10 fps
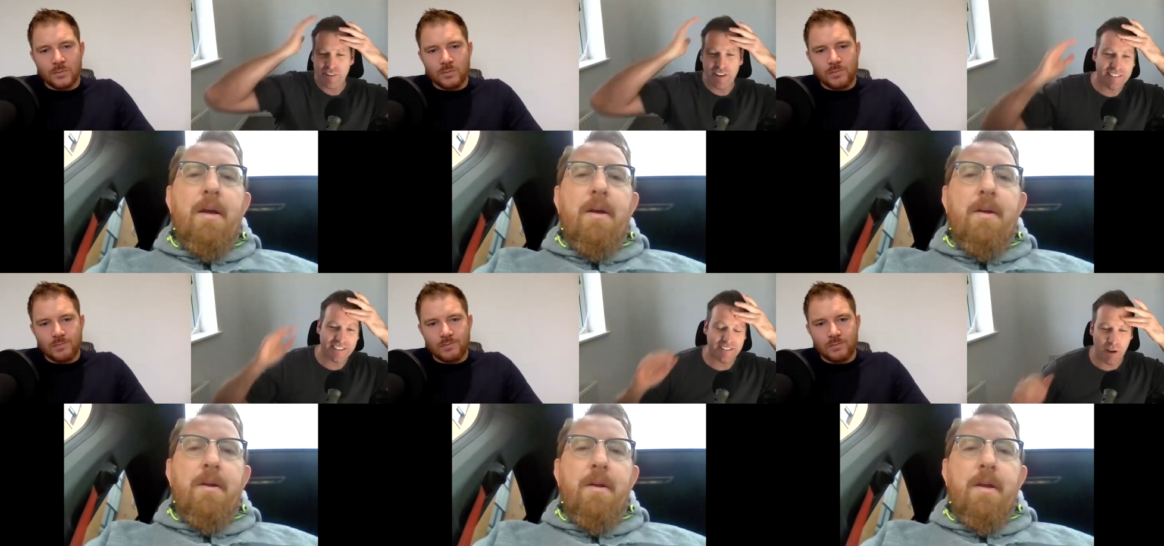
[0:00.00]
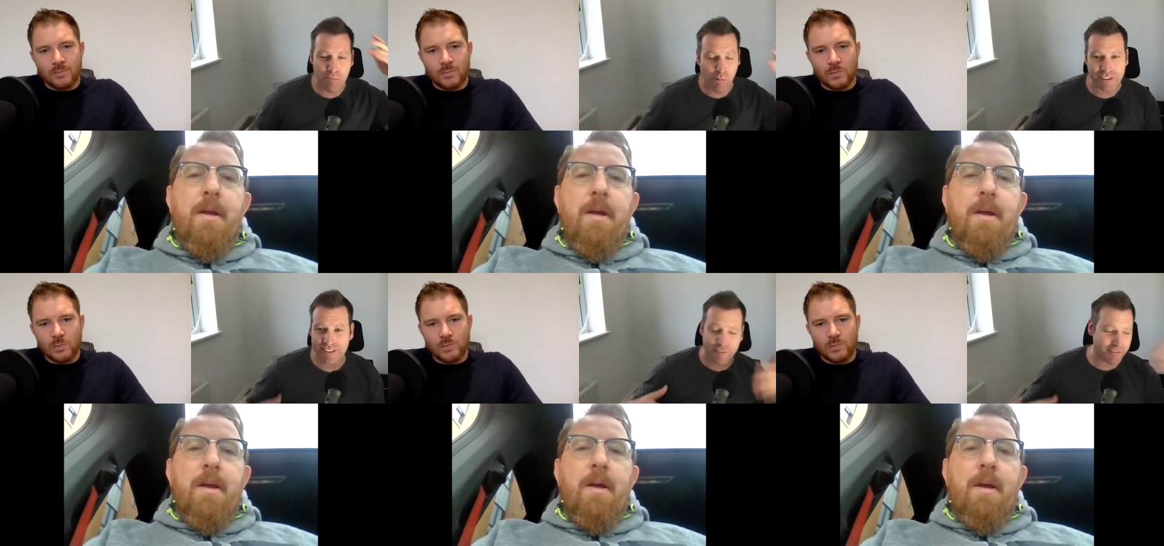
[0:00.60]
Speaker 1: round and, and more
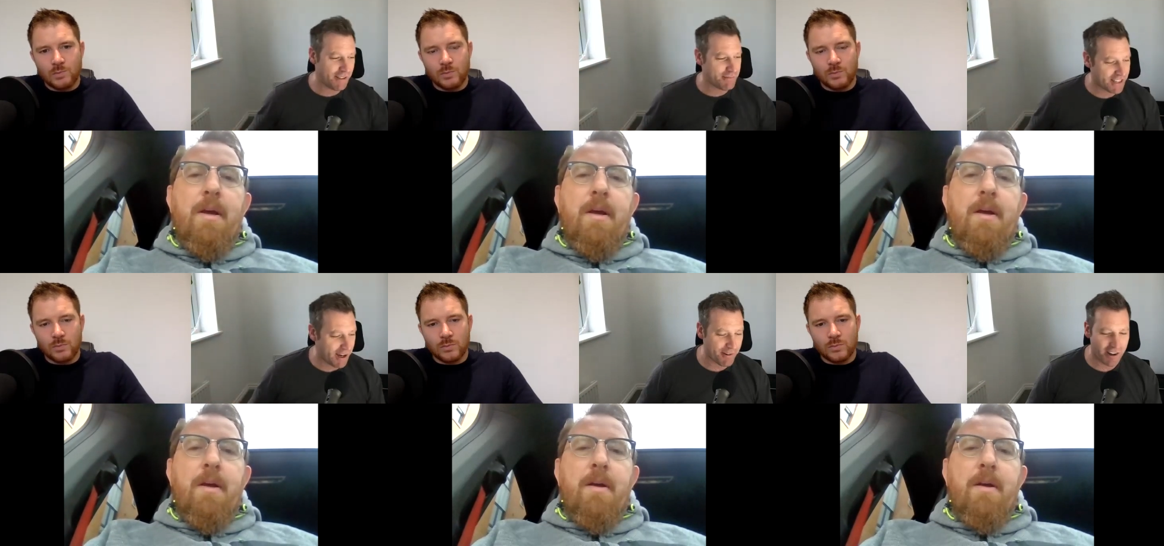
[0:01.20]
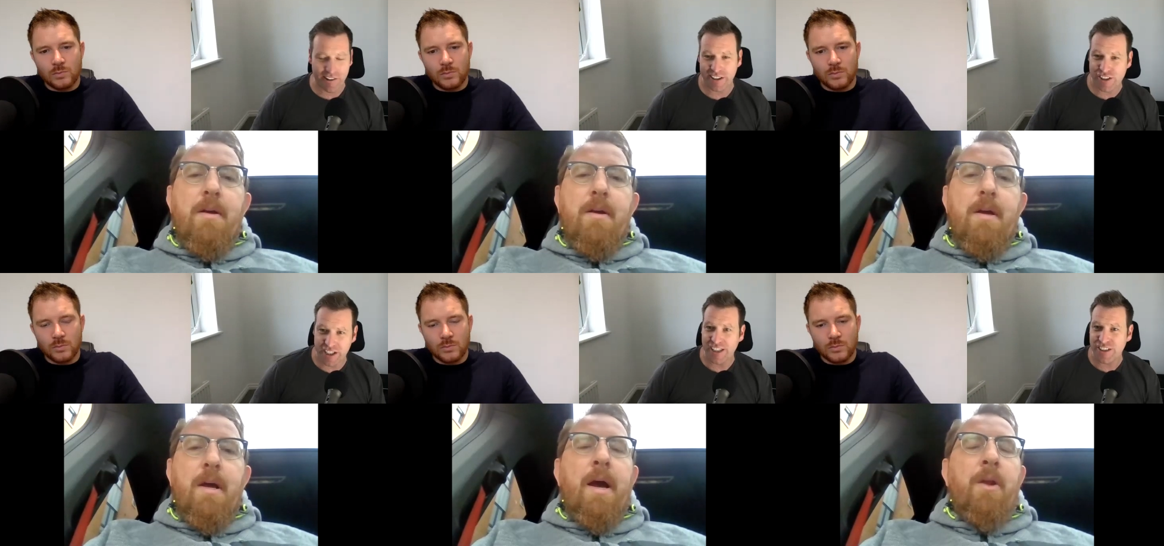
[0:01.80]
stuff keeps coming out and
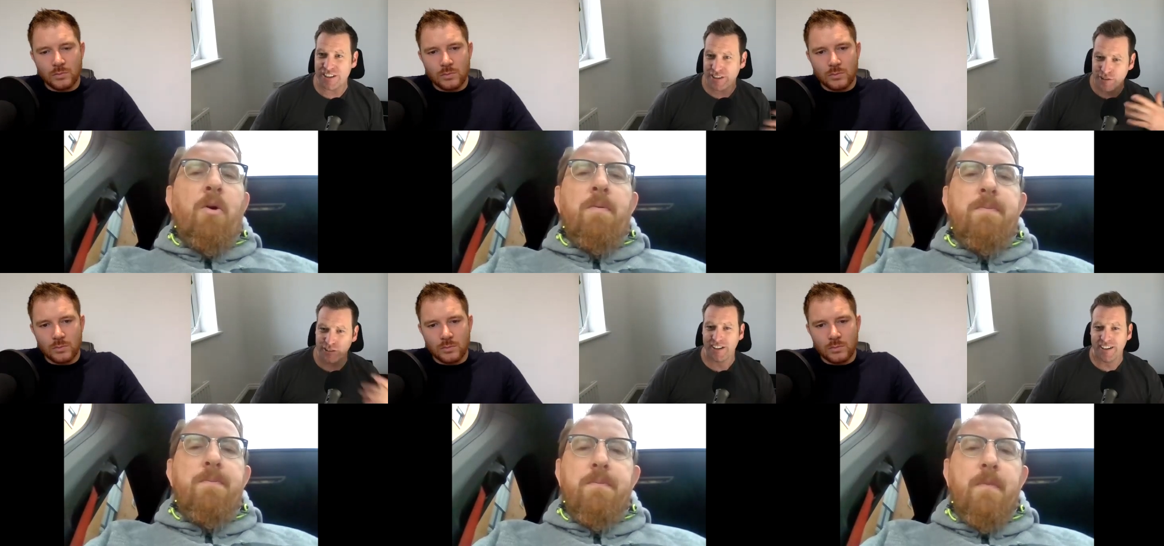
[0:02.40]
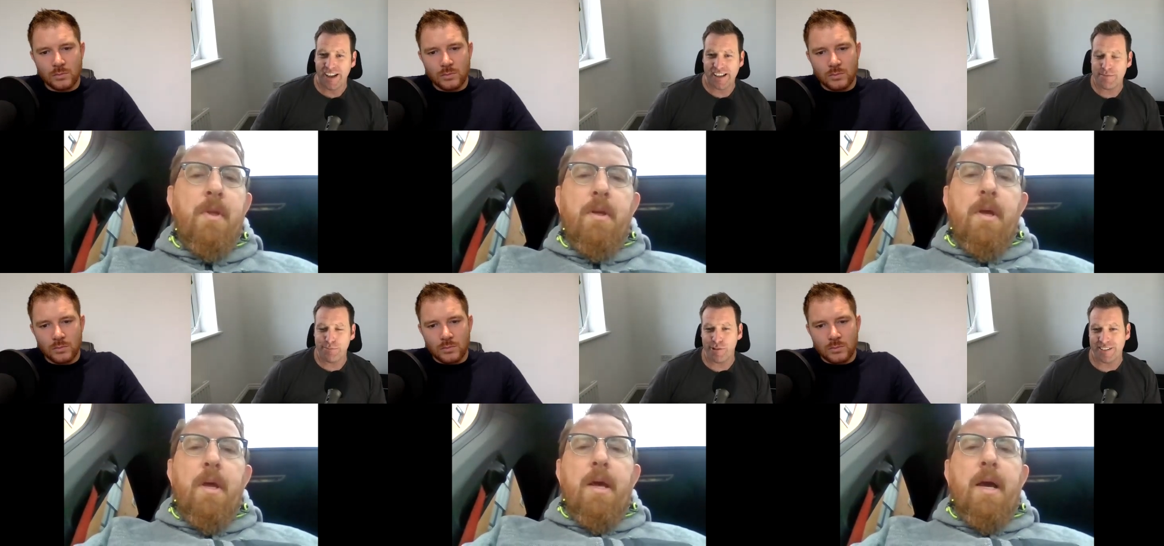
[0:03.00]
changes so it's
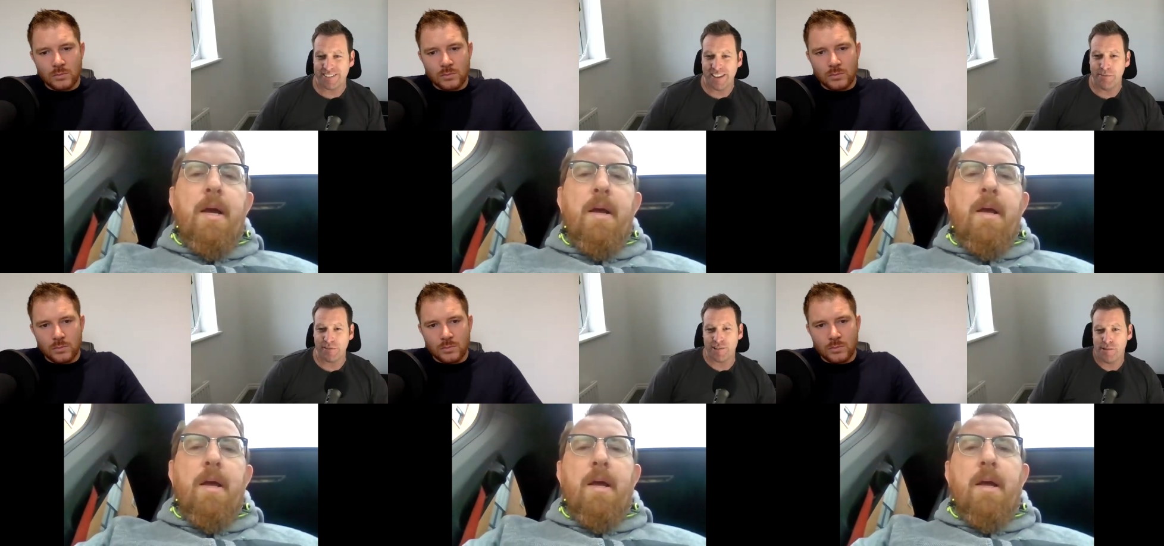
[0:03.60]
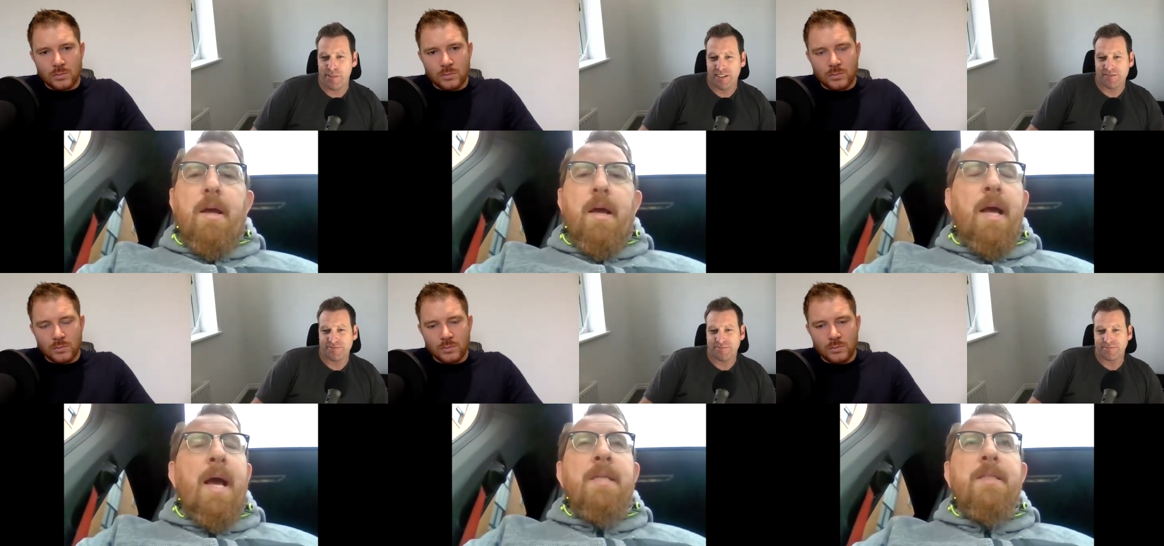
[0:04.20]
important to keep on top of it,
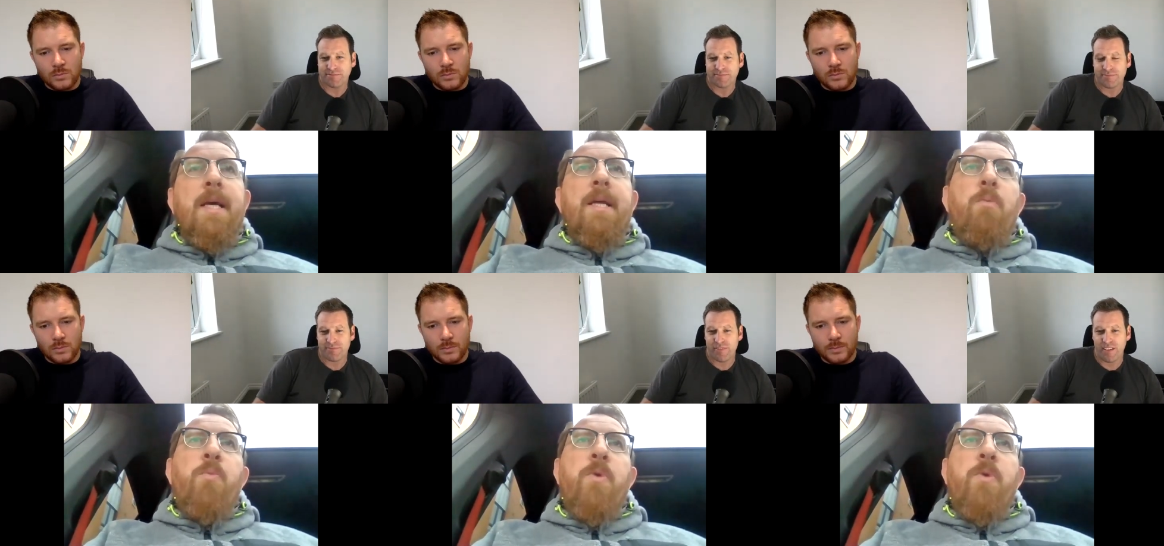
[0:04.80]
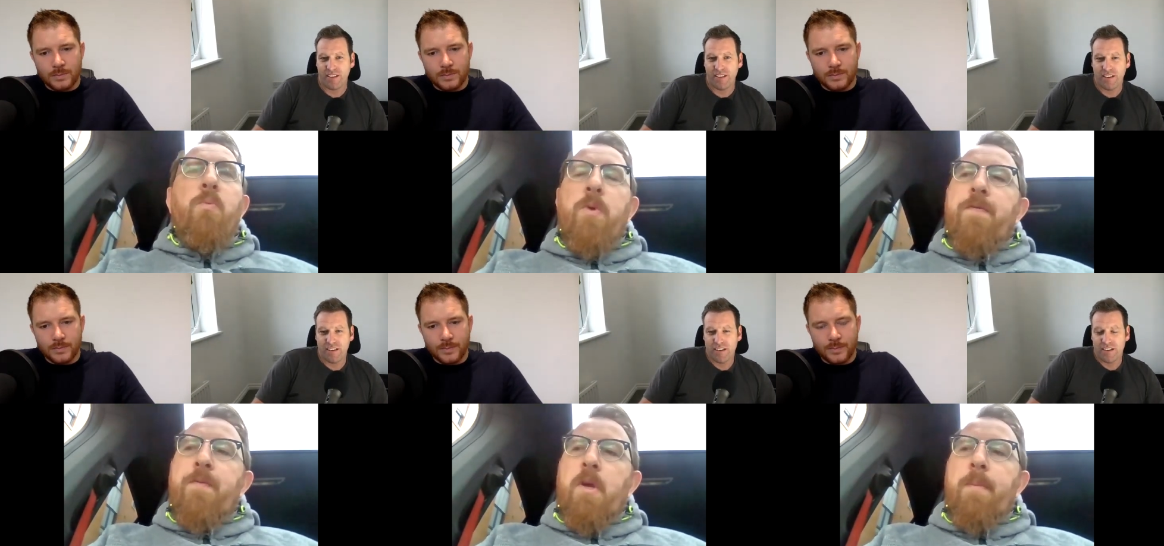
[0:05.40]
Speaker 2: it is, we,
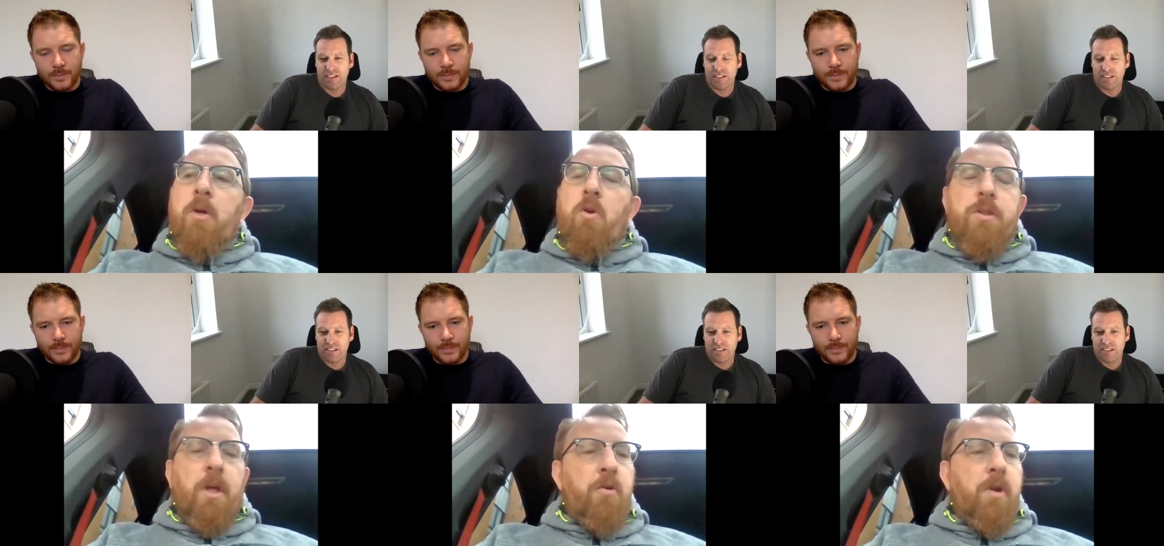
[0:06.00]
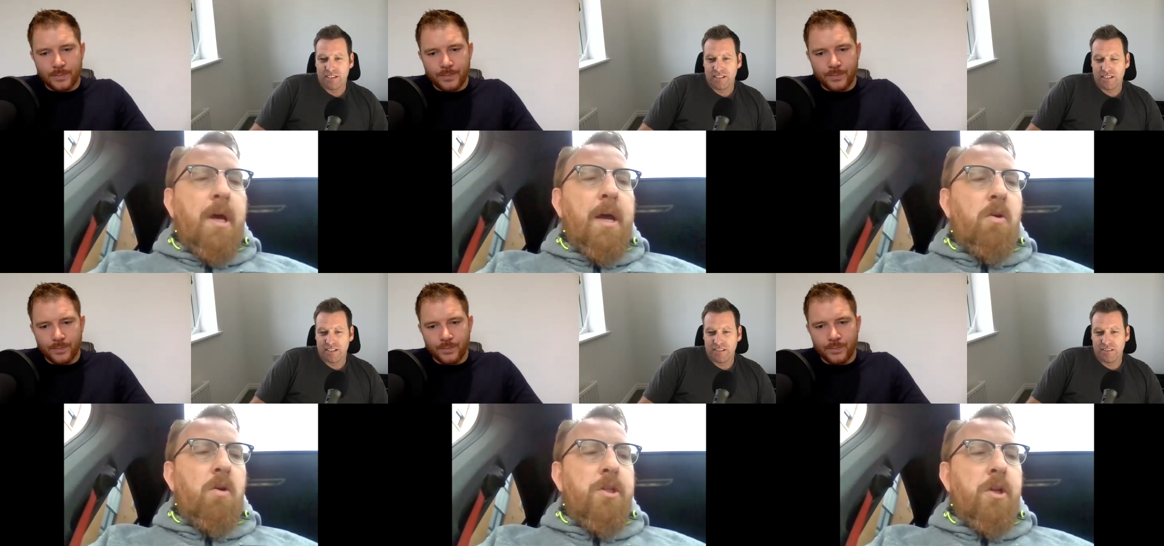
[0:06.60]
we've come across a few
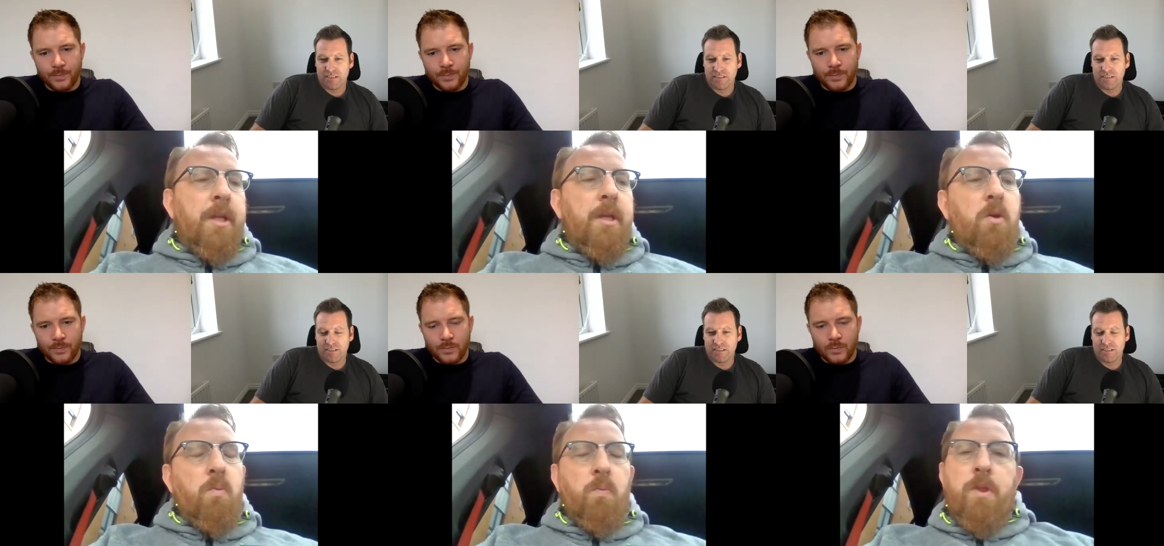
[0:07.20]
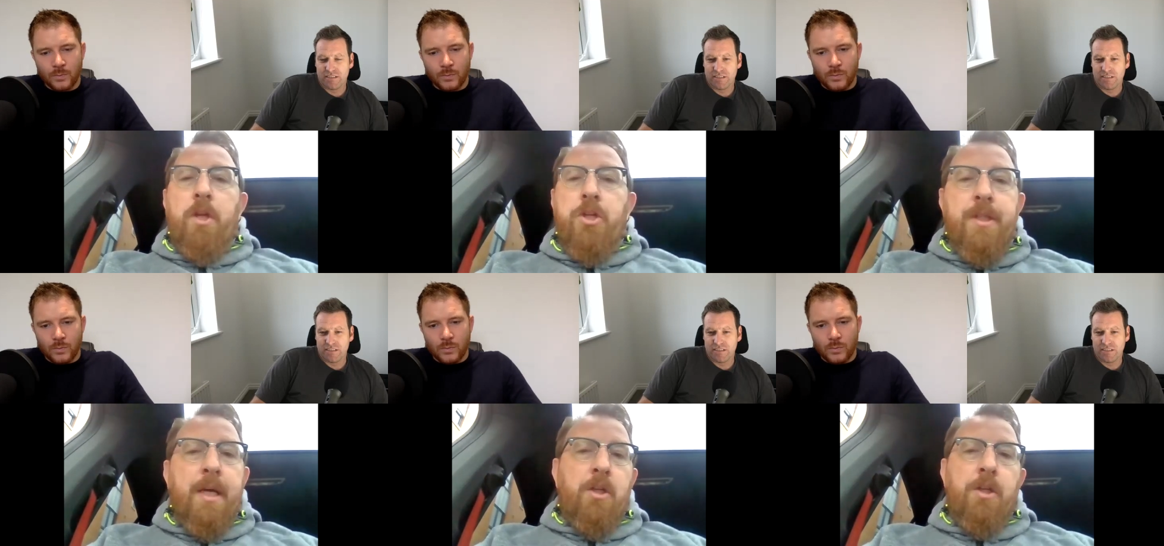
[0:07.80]
landlords that like they
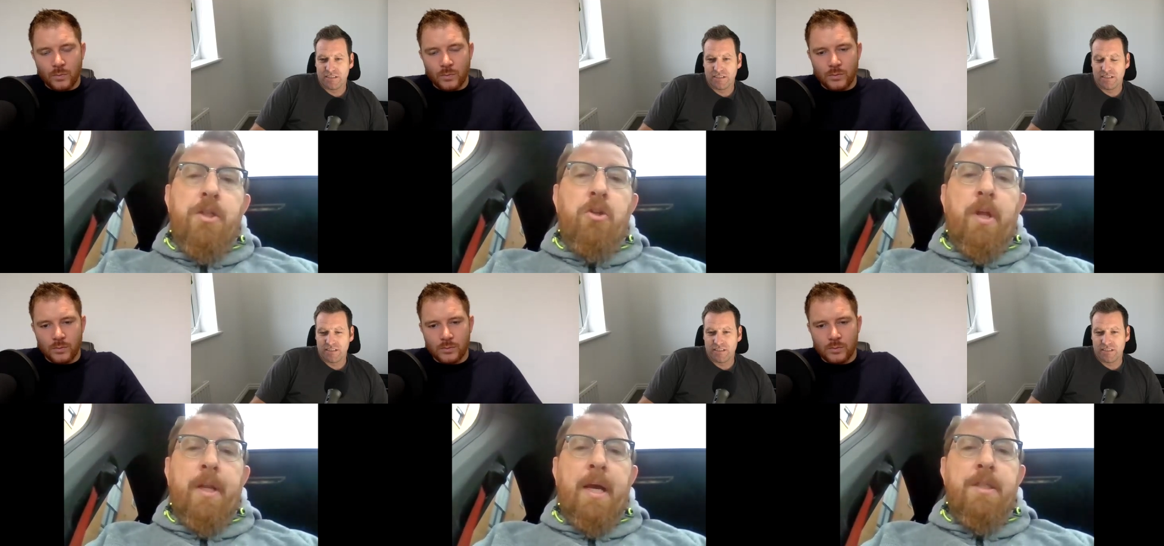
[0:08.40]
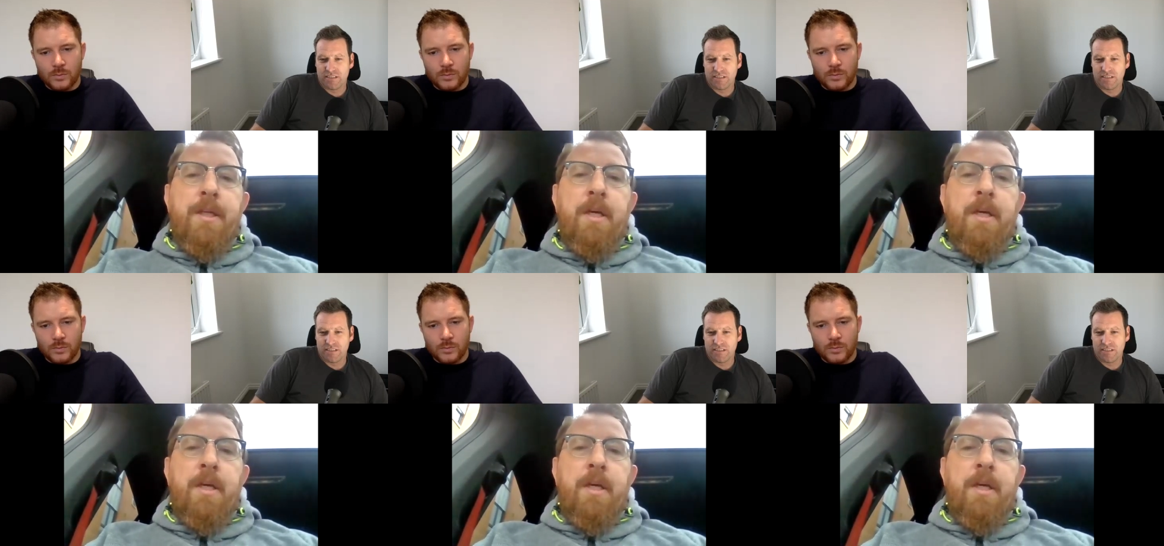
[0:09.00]
just ask us to do their gas